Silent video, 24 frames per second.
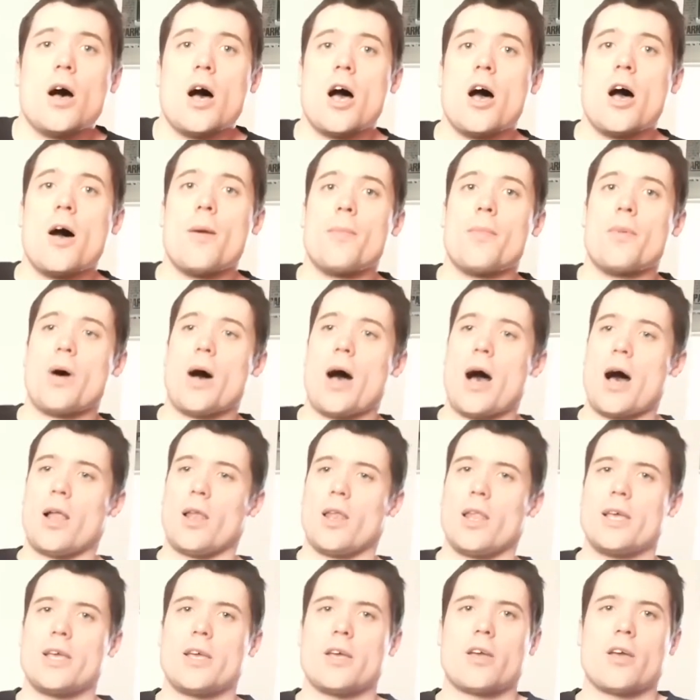I'll
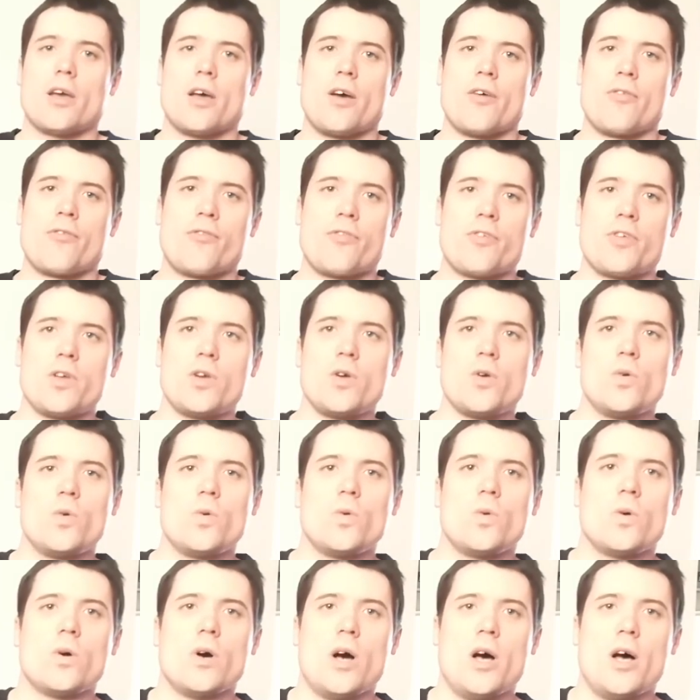link a
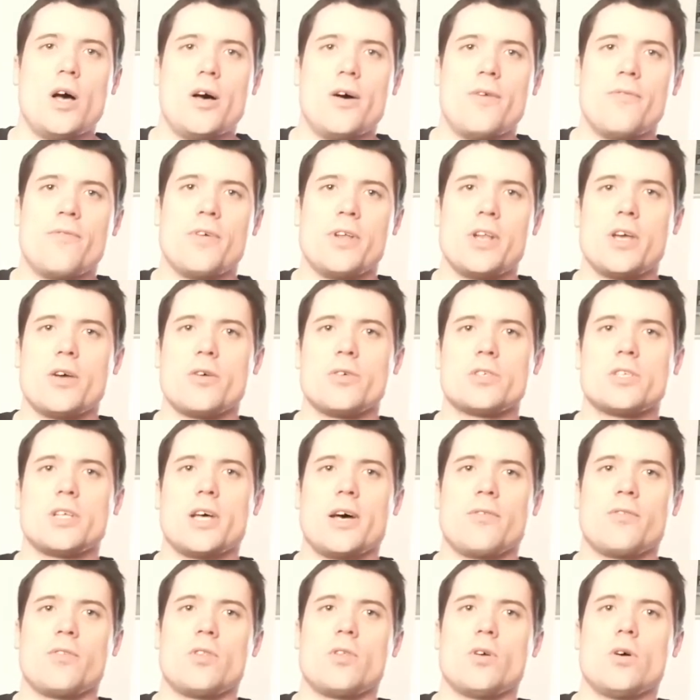few videos
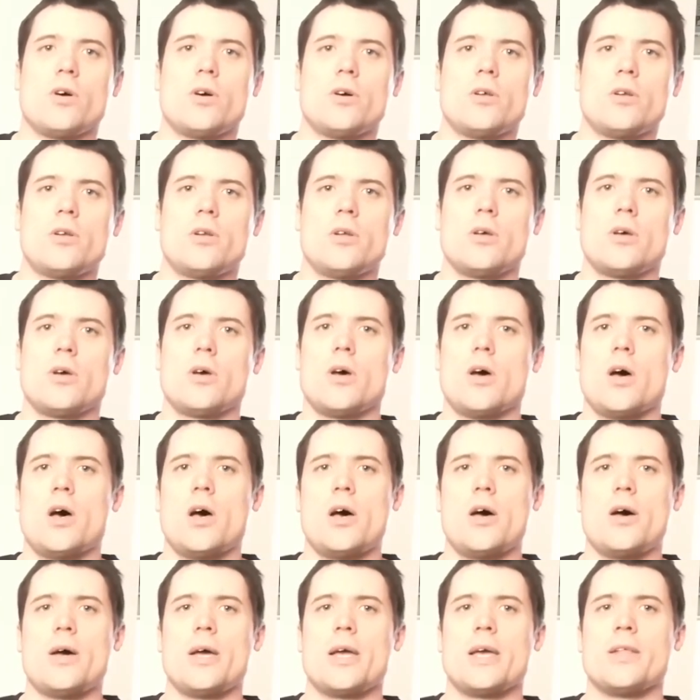that I've done
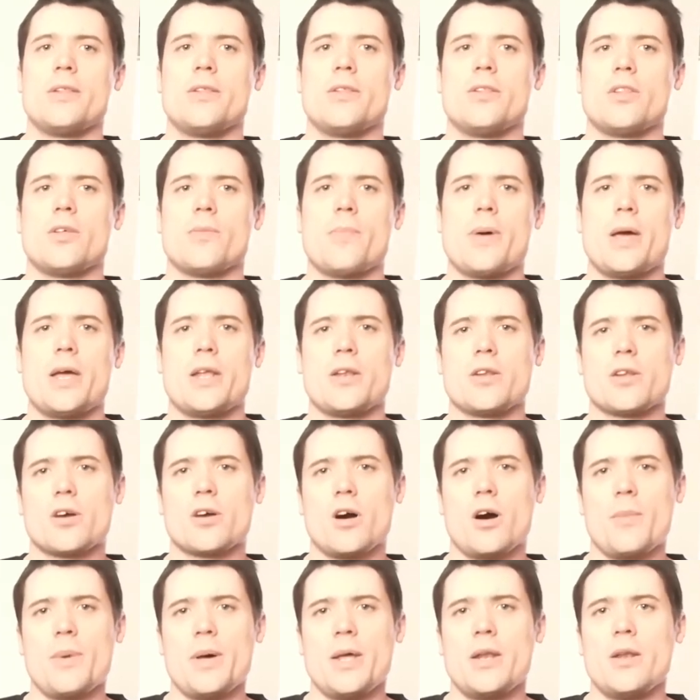in the pinned
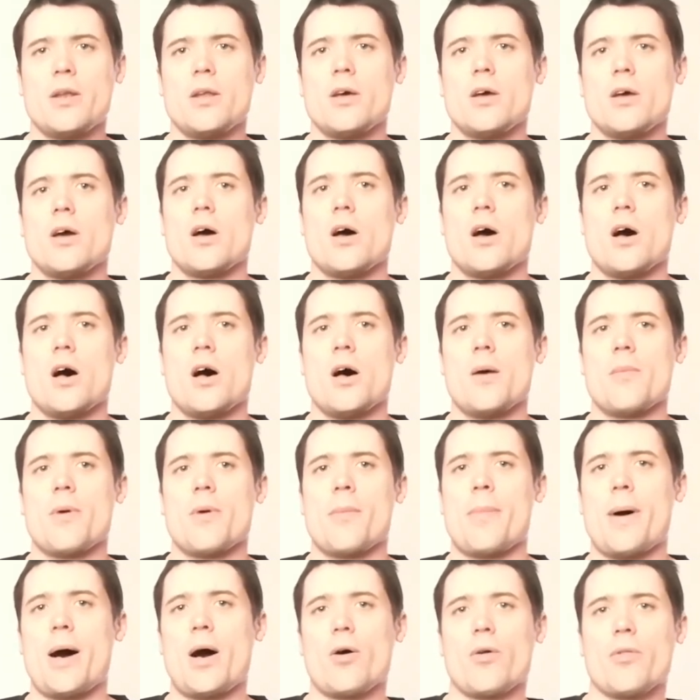comment
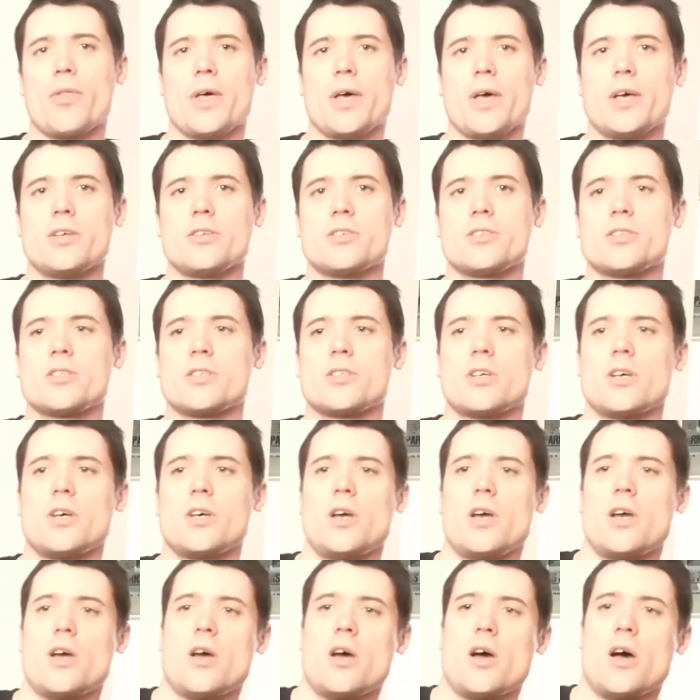about this.
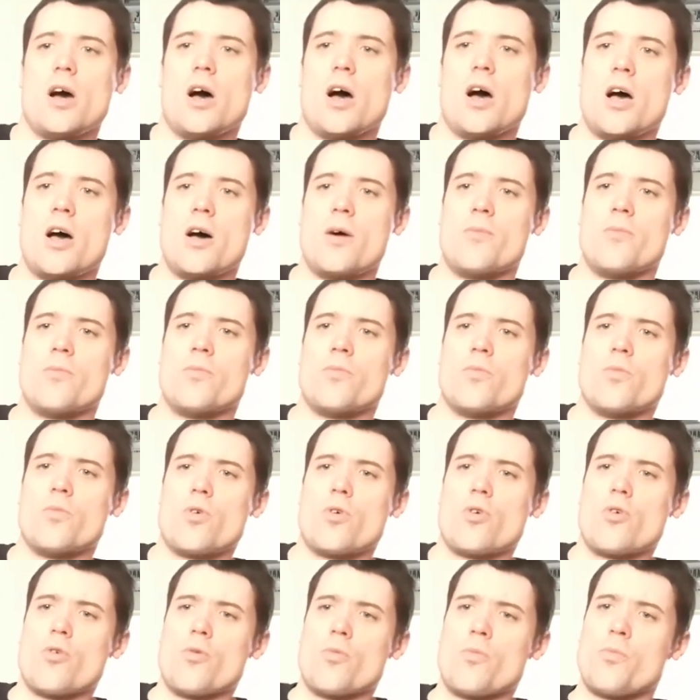
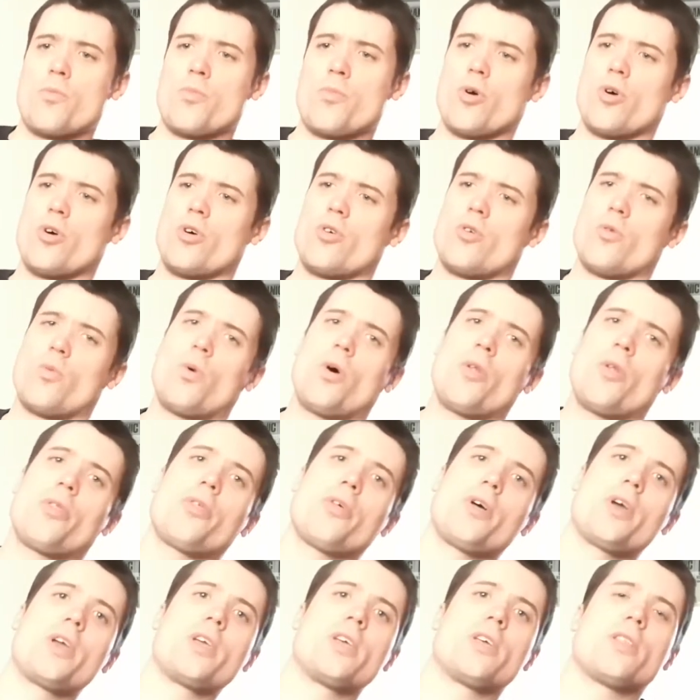But one
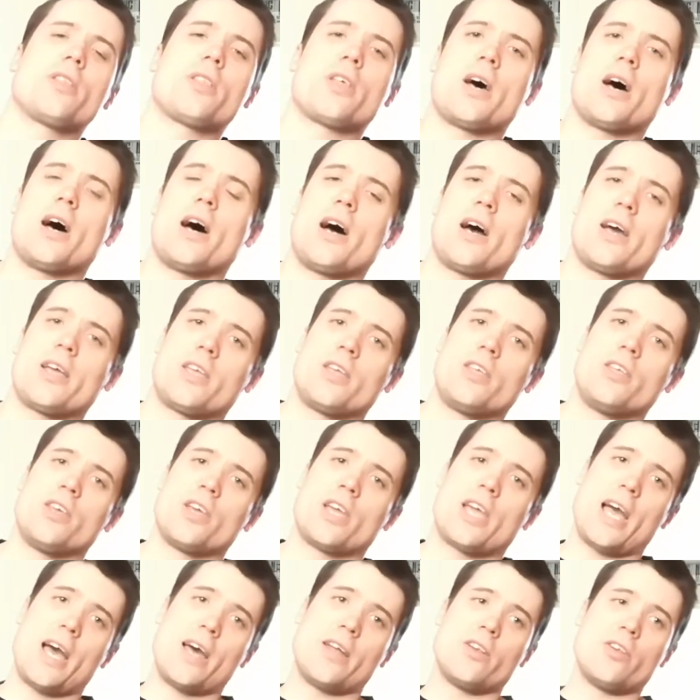thing that
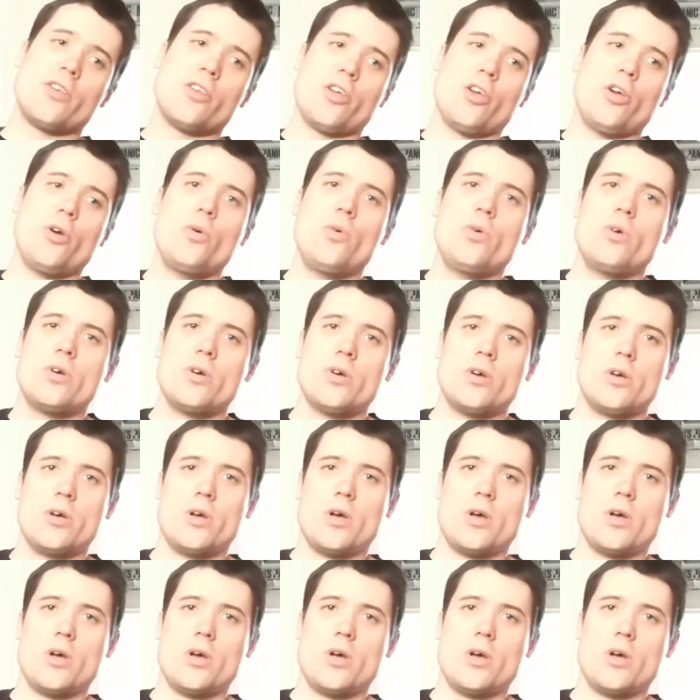you can do,